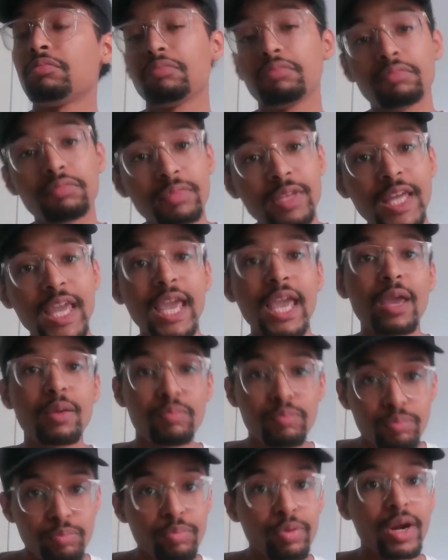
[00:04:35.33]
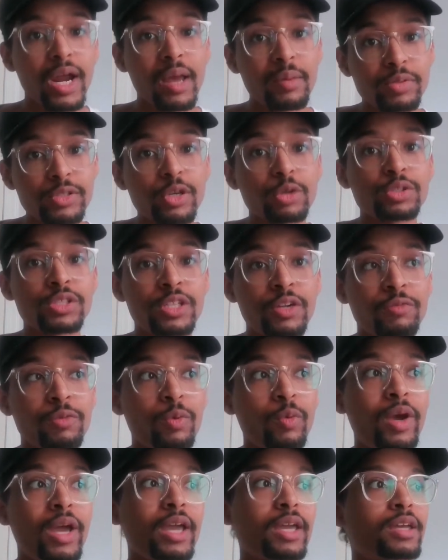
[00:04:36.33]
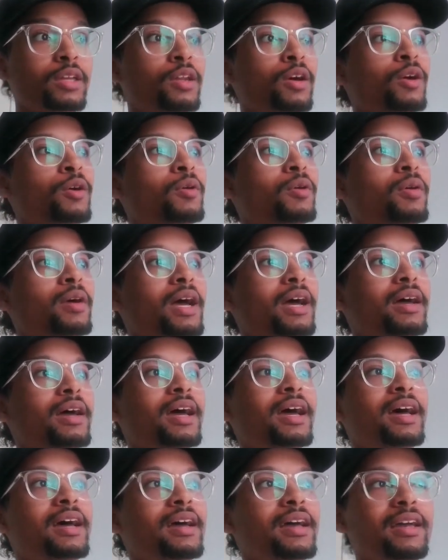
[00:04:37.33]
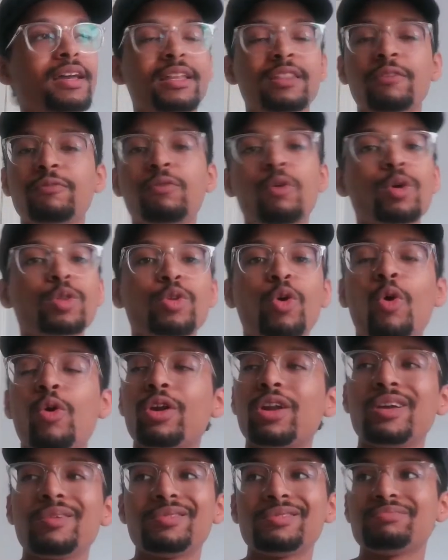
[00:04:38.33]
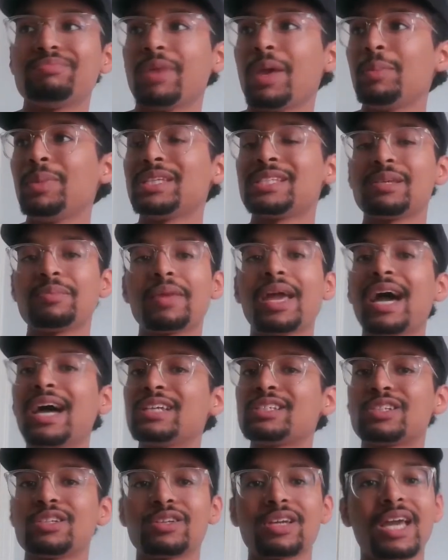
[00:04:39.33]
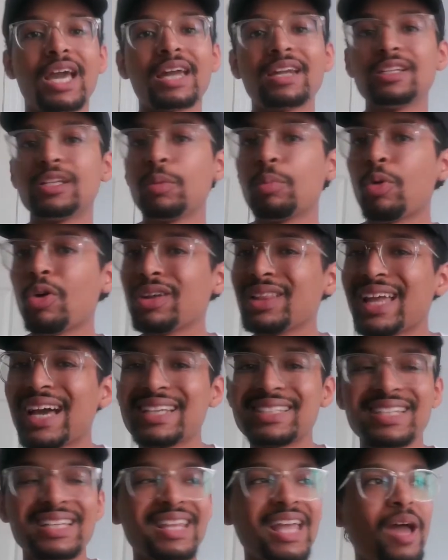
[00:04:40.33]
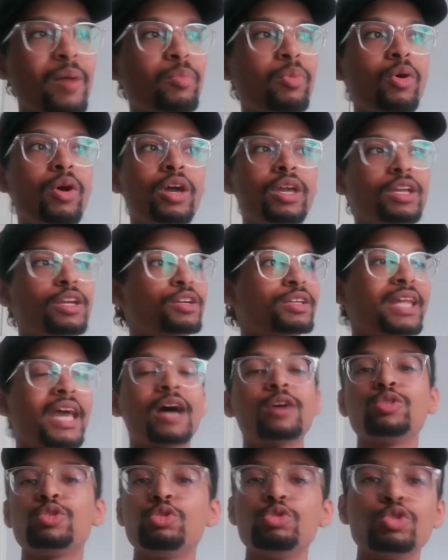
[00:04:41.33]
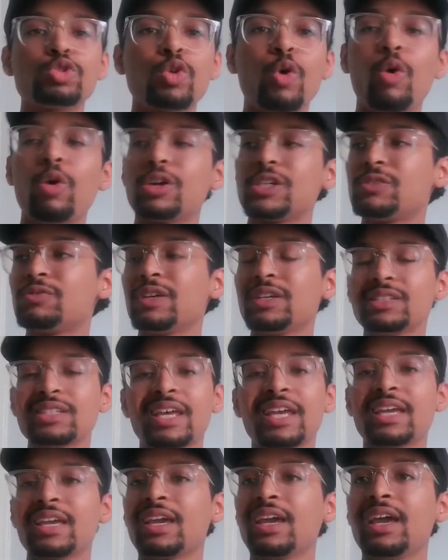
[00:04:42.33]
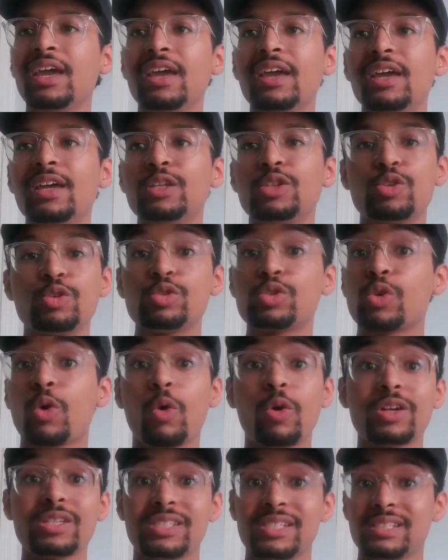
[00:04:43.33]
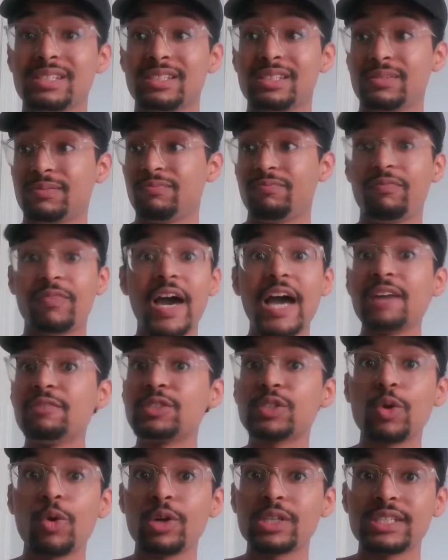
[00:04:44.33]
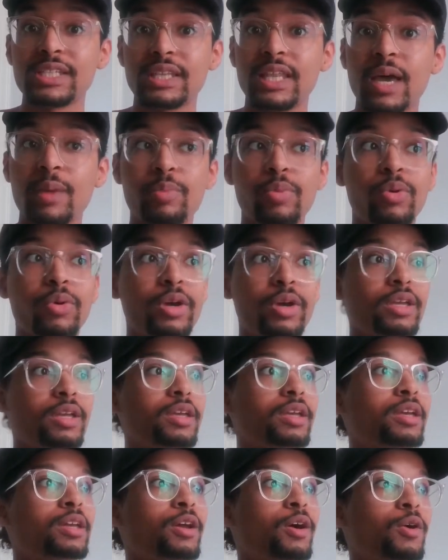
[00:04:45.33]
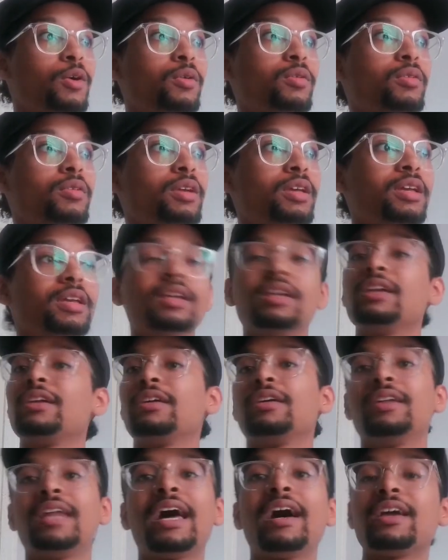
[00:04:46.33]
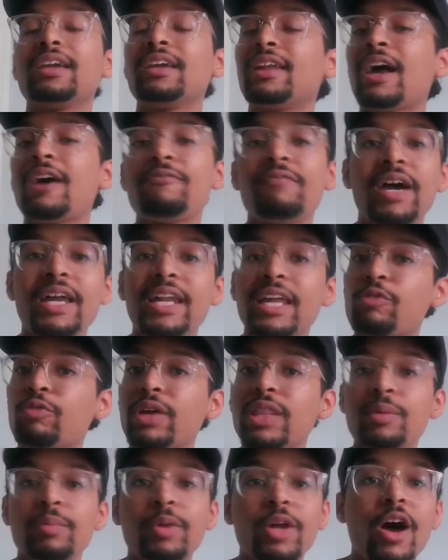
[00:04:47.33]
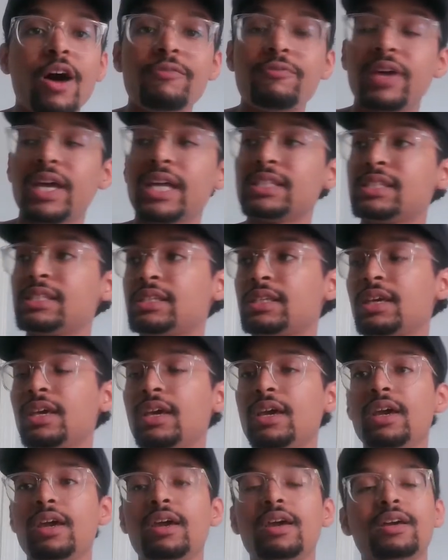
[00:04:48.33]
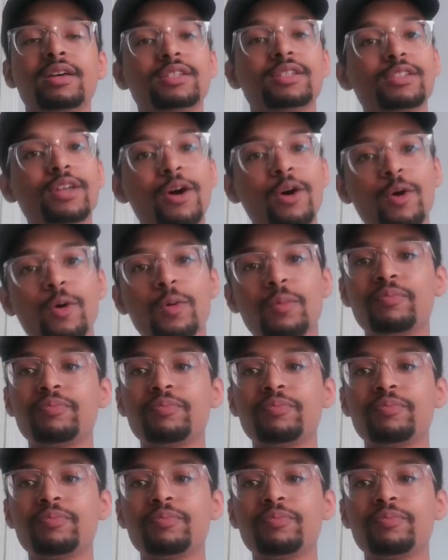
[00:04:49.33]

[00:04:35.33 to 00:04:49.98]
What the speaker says: the game perhaps goes a different way. You know, in the 4th quarter, maybe some guys are kind of demoralized at that point. You're down 2 scores. Feels like 2 scores is 5 scores at that point. You know, you're not finding a rhythm on offense. So